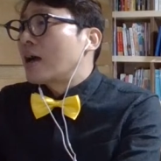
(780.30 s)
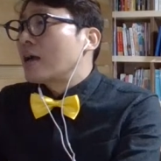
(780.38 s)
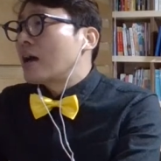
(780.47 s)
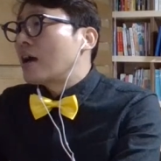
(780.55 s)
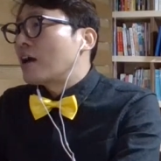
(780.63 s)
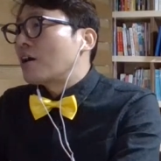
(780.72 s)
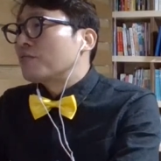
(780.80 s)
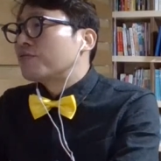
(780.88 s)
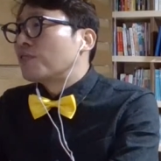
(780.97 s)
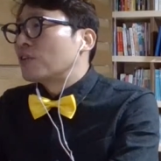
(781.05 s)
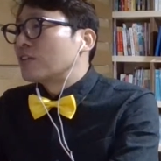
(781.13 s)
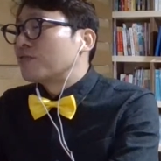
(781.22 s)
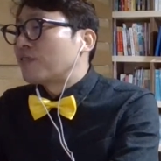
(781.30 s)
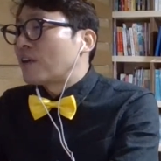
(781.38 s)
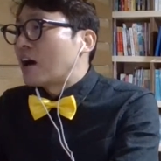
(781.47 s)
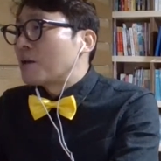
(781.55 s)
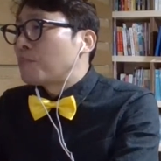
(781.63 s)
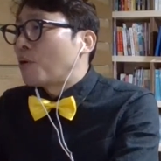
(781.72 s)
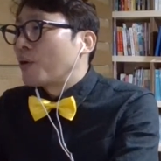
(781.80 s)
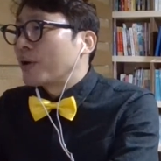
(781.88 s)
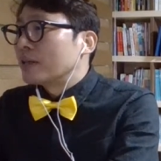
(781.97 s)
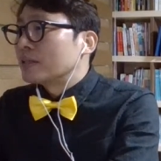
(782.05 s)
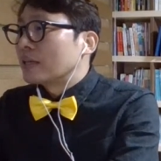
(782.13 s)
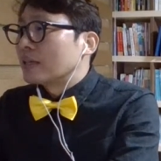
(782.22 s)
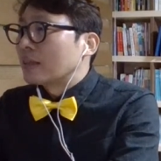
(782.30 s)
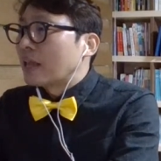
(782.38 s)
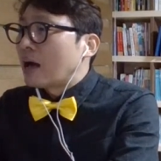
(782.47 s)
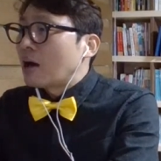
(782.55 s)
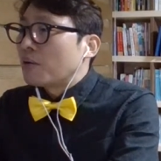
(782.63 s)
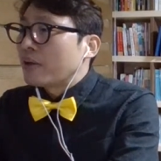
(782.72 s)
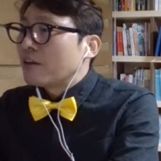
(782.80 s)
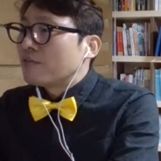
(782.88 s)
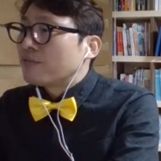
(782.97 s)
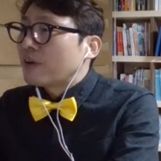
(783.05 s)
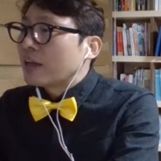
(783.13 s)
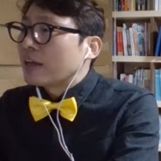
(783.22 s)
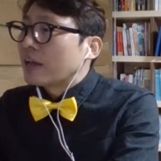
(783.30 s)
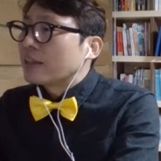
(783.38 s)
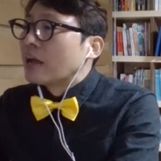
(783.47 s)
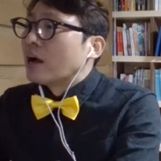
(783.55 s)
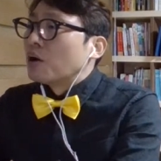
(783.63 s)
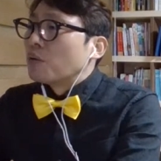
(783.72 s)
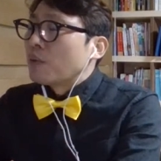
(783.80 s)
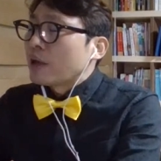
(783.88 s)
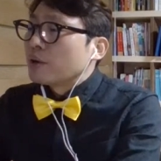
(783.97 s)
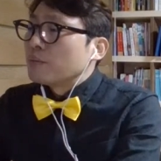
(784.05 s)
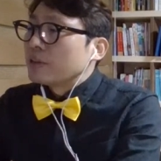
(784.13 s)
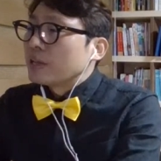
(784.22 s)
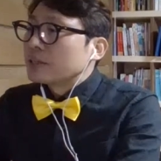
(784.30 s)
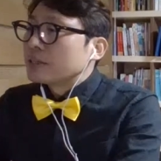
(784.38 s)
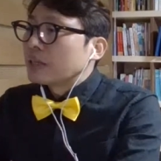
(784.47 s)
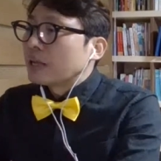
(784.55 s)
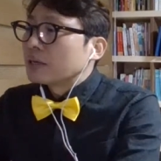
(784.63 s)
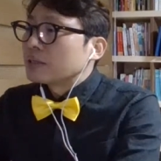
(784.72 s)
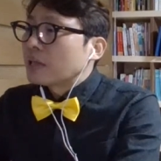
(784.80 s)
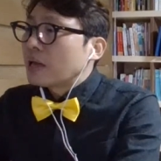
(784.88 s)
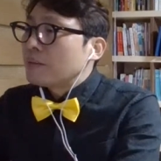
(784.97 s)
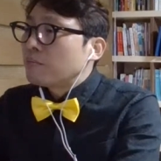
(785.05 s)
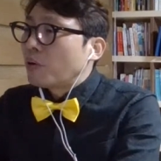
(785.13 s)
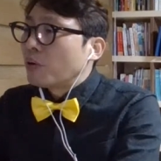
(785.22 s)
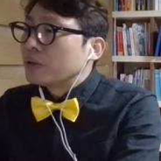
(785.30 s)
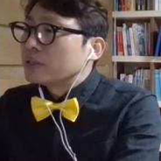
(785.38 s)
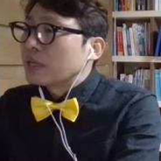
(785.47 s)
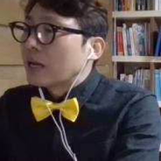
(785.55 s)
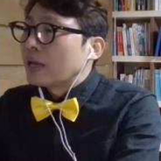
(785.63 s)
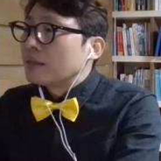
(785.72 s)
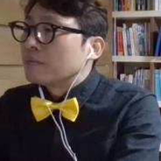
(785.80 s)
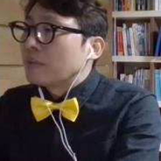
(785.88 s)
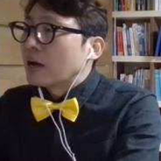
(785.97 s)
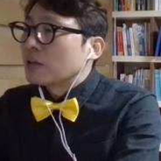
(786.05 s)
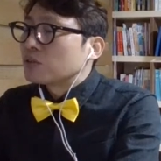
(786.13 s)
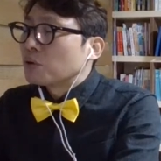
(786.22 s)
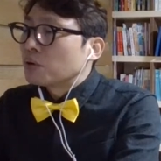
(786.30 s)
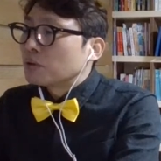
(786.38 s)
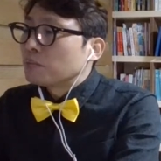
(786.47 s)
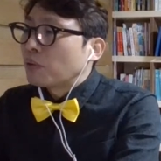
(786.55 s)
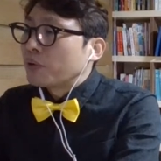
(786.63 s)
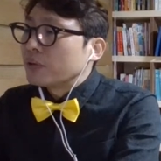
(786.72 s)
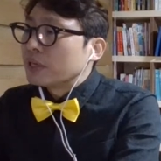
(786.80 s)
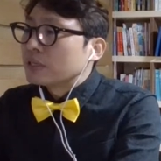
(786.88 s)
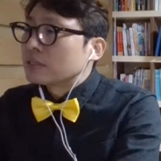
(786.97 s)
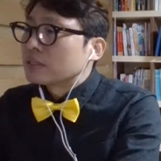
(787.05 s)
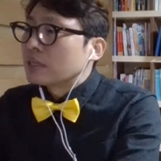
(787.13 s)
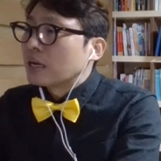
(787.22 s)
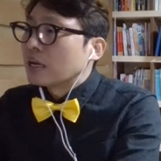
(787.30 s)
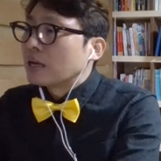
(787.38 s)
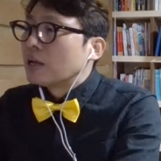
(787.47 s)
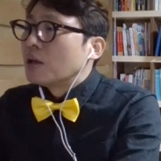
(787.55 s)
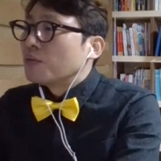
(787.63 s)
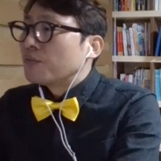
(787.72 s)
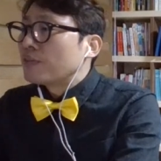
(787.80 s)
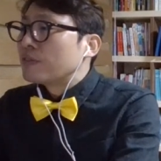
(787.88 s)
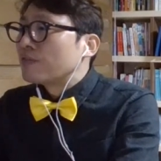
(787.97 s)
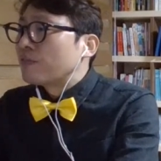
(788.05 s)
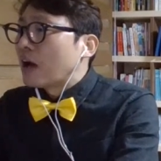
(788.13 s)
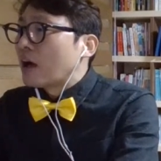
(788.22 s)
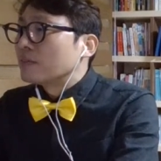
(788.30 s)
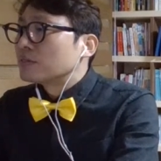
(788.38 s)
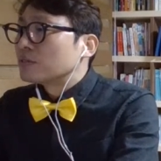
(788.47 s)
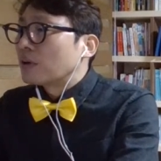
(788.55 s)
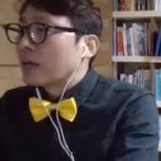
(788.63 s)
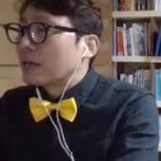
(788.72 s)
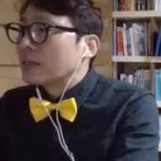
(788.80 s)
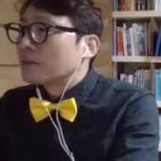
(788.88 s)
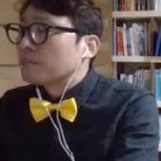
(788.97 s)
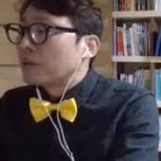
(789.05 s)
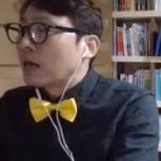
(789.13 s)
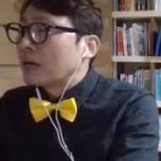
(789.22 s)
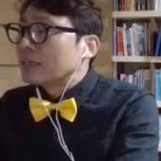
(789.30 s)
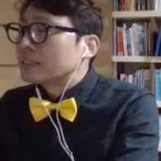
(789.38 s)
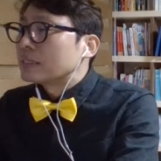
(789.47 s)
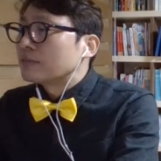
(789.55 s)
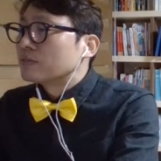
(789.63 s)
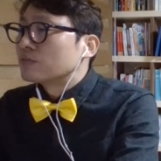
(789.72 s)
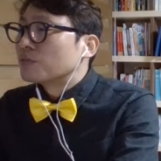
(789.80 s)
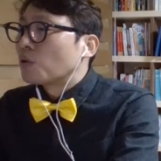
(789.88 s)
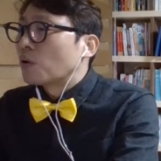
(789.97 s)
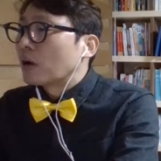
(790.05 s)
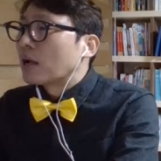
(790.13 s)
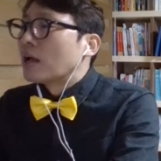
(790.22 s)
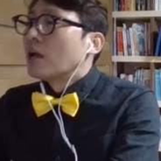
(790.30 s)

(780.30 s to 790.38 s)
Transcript: I have 45 point, and now if I get recommendation letter 10 point and my total point is 55, so I can apply E74.